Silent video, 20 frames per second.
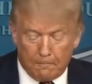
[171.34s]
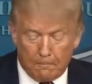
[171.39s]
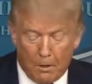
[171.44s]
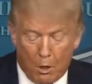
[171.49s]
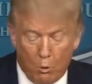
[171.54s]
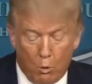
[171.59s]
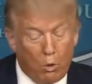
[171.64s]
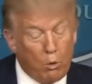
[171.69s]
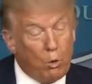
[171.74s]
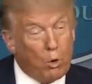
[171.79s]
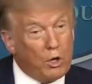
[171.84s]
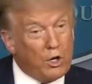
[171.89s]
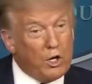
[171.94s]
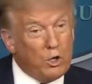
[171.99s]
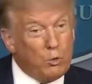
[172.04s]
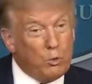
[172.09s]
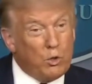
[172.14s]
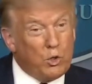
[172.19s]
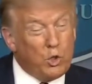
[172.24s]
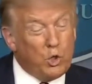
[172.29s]
We're
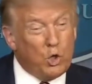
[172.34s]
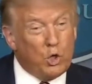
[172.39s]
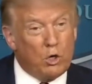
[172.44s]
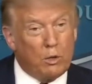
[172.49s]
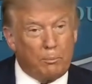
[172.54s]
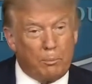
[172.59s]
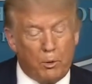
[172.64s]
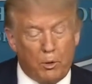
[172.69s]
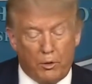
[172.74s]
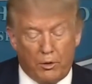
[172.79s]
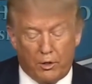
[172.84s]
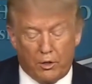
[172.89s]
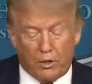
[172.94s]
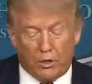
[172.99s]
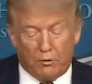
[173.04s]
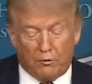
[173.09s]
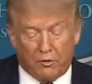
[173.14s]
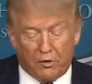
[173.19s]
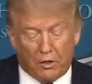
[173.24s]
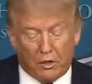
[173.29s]
working with Europe on their
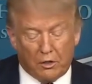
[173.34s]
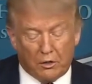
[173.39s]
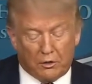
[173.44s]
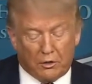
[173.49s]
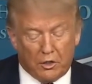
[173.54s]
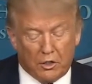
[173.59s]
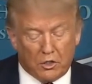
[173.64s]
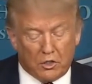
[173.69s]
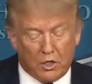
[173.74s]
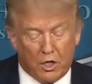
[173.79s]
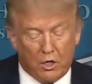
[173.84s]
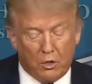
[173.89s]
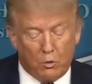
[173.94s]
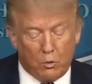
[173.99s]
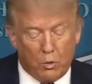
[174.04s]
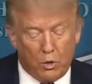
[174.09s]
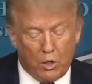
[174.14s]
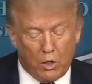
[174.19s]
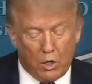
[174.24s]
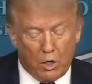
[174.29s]
difficulties, and
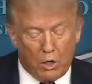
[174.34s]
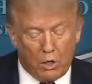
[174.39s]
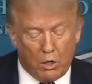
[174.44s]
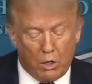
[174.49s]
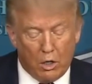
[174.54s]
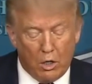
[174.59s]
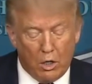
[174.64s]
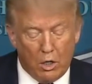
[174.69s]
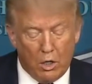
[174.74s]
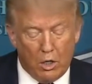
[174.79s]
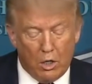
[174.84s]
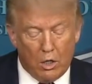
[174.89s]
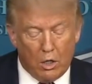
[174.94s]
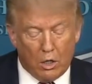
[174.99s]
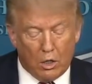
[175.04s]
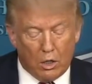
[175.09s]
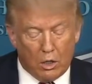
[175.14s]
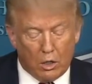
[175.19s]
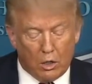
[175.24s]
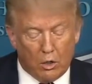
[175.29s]
we are
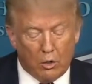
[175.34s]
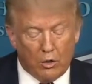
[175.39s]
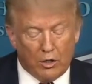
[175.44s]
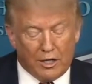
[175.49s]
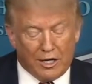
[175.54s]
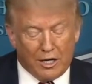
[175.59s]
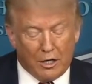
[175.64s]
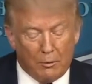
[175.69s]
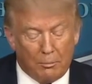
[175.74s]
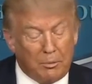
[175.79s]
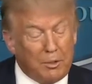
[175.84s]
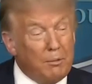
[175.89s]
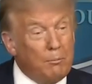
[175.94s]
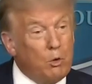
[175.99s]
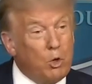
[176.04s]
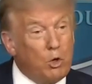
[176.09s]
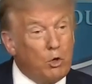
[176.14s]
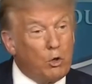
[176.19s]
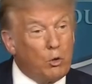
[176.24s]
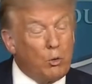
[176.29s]
going to help them
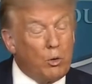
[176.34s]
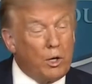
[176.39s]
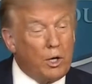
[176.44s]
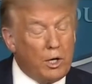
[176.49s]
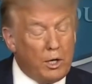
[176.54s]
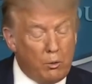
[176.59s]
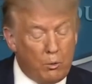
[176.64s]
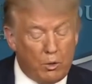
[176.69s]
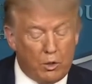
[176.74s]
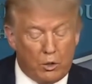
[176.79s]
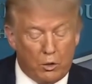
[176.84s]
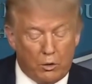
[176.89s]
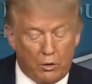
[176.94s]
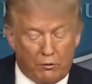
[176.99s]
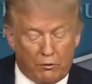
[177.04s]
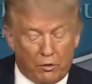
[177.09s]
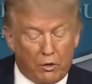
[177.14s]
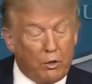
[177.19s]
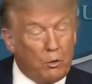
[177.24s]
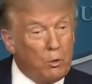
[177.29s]
all the way. We're doing
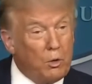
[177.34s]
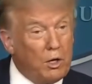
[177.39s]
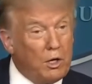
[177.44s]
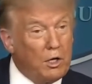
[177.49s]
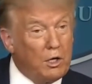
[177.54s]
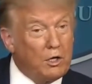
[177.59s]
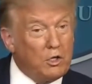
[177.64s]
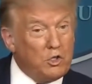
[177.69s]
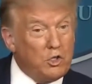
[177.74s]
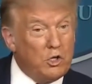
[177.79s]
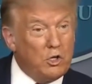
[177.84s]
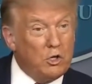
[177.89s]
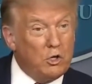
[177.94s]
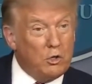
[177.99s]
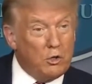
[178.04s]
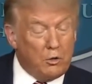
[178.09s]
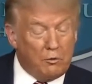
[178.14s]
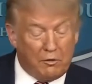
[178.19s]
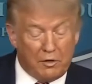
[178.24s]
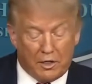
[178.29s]
very well, as you know,
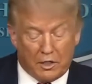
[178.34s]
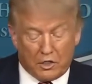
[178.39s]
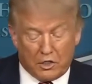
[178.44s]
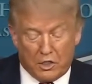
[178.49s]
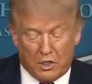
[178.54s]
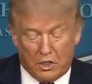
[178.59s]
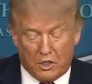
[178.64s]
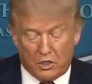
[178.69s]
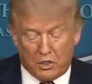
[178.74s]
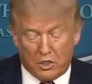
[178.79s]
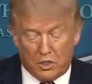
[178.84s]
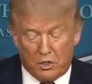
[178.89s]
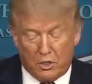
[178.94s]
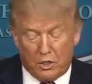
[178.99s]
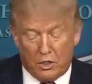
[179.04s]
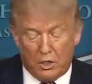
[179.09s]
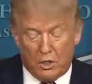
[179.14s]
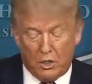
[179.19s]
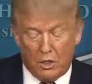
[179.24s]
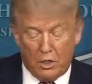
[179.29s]
on the vaccines and
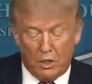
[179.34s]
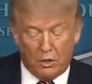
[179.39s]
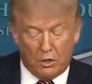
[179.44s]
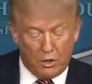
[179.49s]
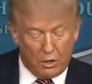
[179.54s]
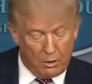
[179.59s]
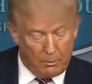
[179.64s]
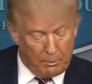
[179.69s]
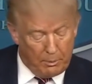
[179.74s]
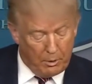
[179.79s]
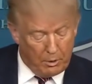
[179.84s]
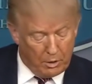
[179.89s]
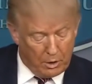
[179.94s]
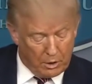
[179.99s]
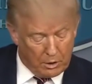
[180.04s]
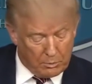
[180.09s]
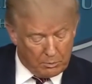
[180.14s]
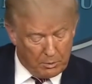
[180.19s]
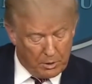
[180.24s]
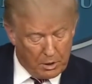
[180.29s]
the
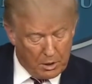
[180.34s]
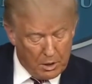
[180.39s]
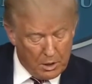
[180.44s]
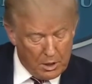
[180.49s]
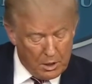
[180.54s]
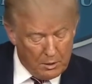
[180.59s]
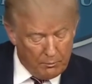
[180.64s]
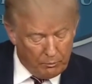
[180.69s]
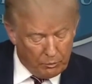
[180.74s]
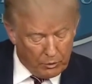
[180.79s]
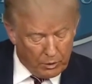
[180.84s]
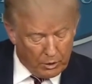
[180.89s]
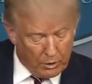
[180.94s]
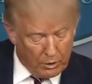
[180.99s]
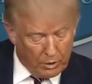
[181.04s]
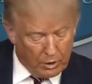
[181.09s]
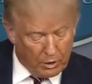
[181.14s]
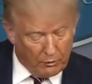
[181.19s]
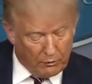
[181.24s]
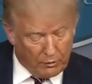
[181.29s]
therapeutics. But
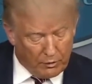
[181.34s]
think of